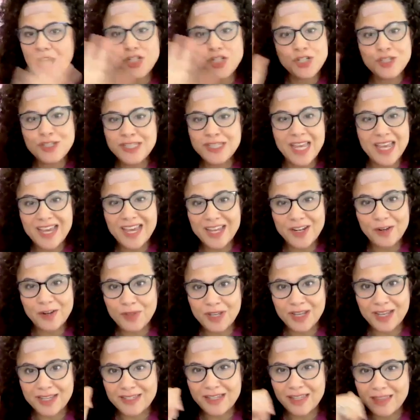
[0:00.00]
should say, I
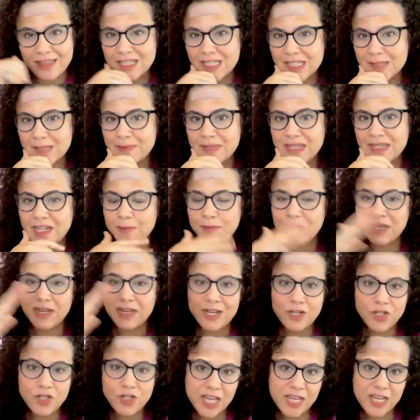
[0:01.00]
don't think I said this in the beginning, but
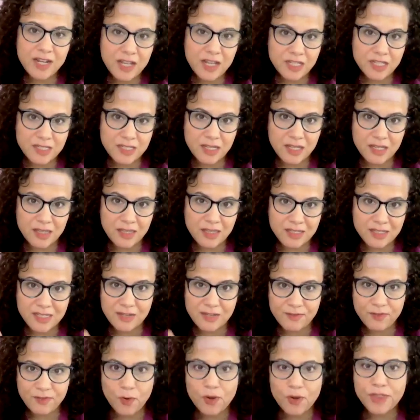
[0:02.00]
Educate Us, the
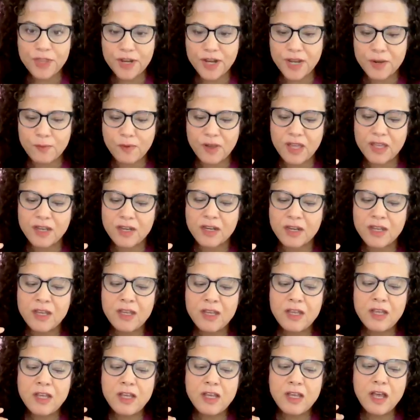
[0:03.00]
C4 that I run,
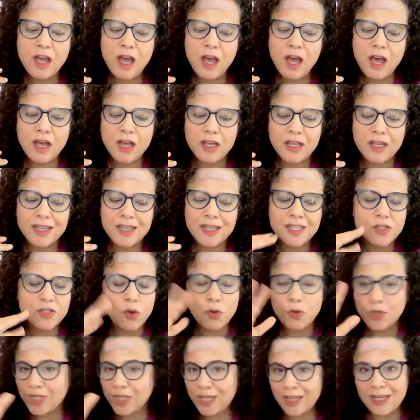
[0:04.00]
is
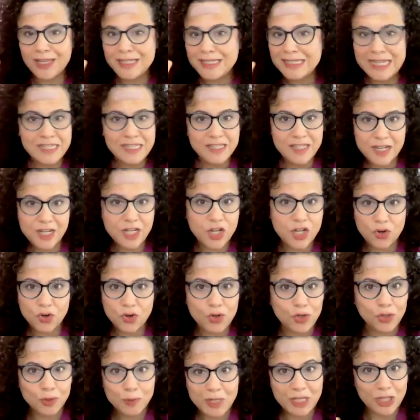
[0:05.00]
less than a
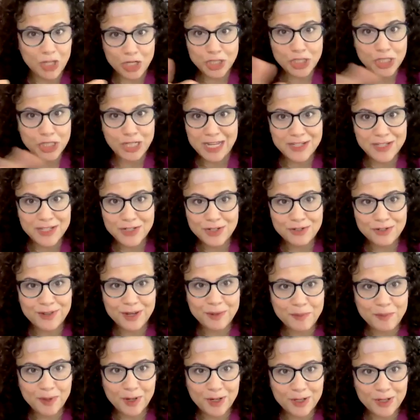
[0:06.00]
year old. We launched last
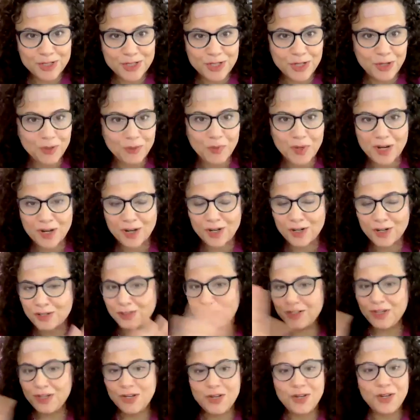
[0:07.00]
November, so
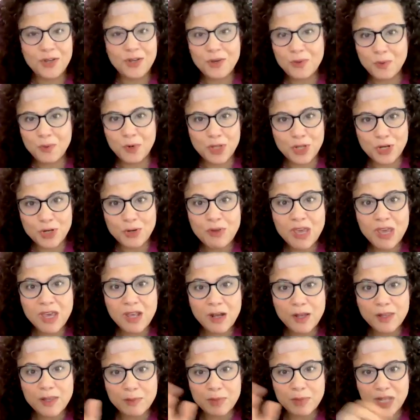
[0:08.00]
we're the new
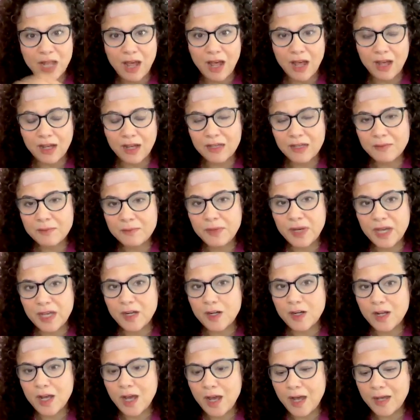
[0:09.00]
kid on the block.
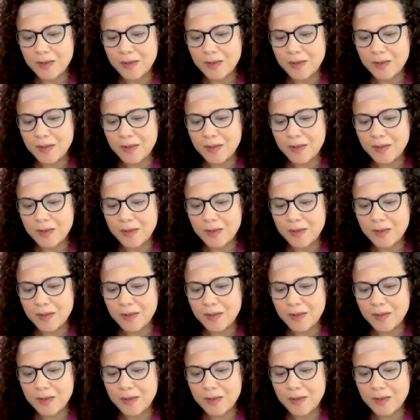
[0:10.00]
But